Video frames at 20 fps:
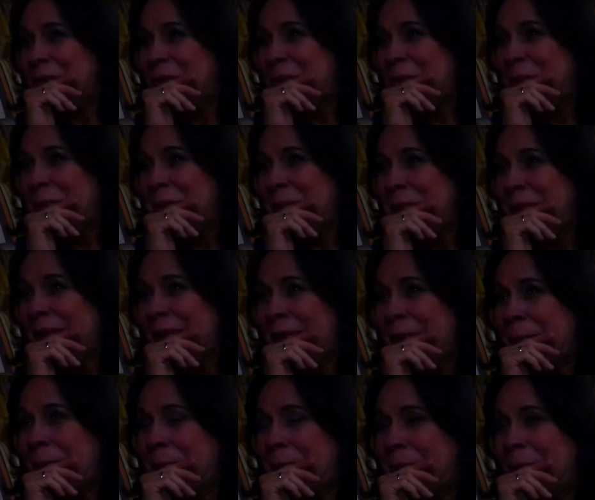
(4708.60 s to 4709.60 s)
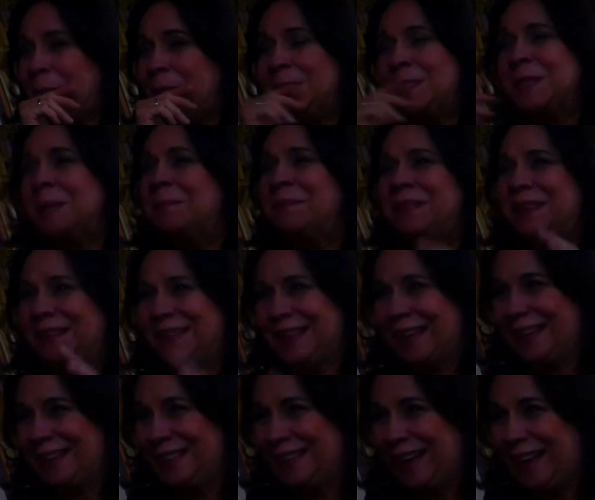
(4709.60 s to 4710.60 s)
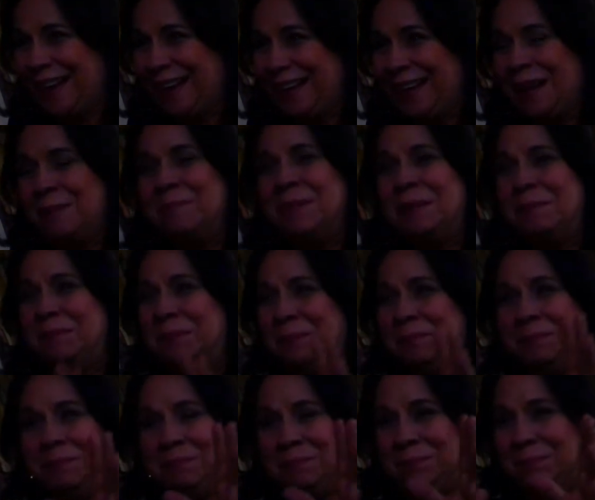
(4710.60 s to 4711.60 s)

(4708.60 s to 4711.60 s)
grew up in me or something like that. I may be